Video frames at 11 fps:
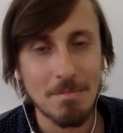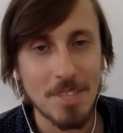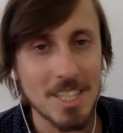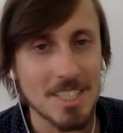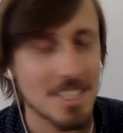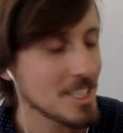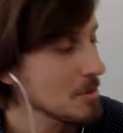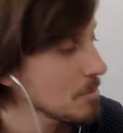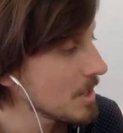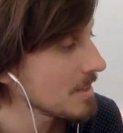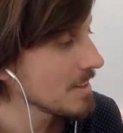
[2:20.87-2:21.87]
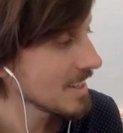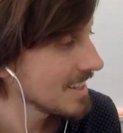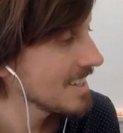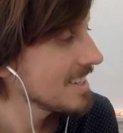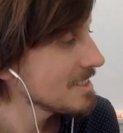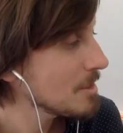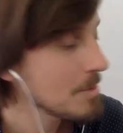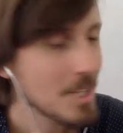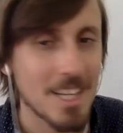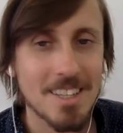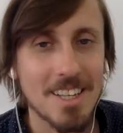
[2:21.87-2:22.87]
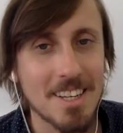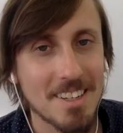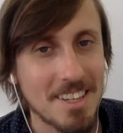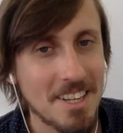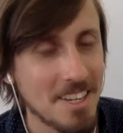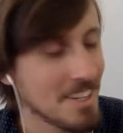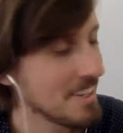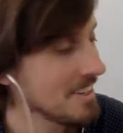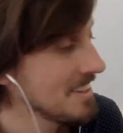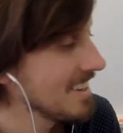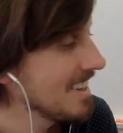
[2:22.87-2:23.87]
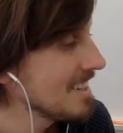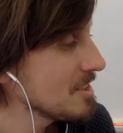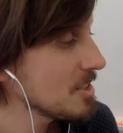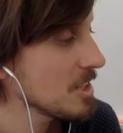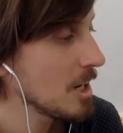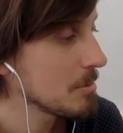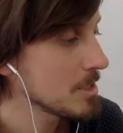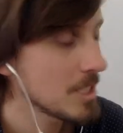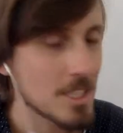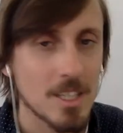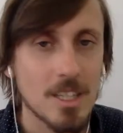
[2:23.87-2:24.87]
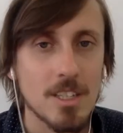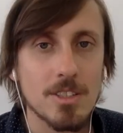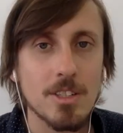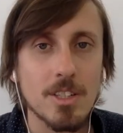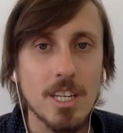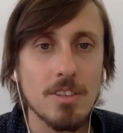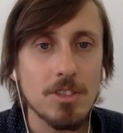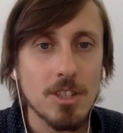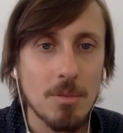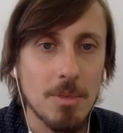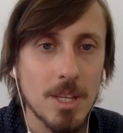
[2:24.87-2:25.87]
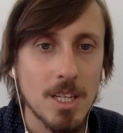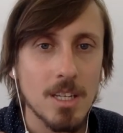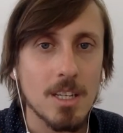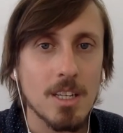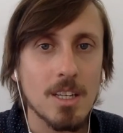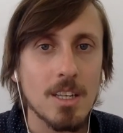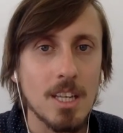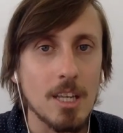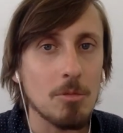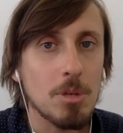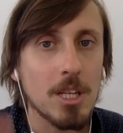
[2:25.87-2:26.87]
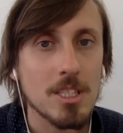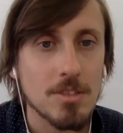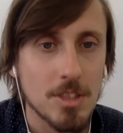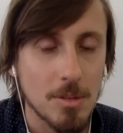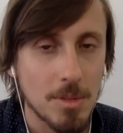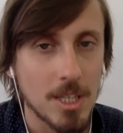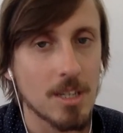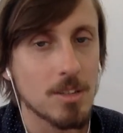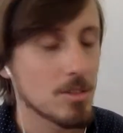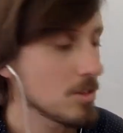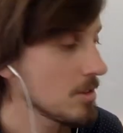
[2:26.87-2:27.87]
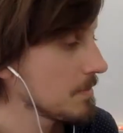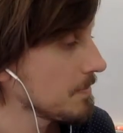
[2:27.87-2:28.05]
intention, but something like that. To compensate. To give something in place of something else.